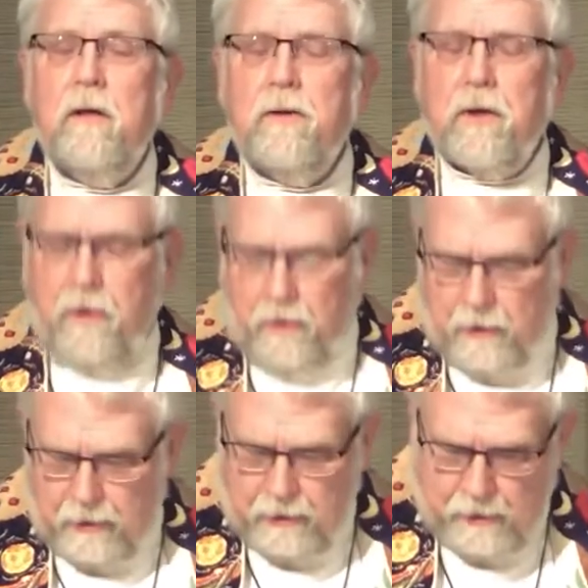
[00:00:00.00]
the
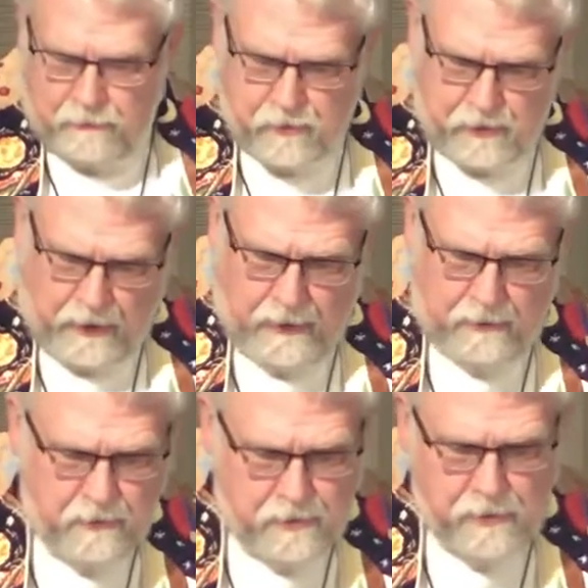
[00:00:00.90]
hurler of
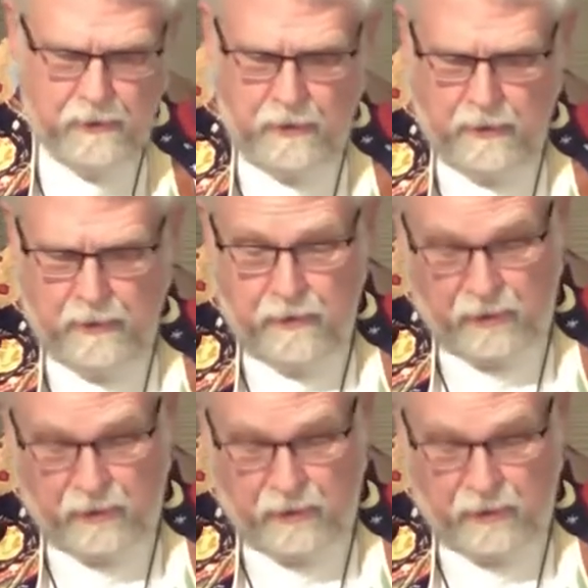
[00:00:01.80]
sons, the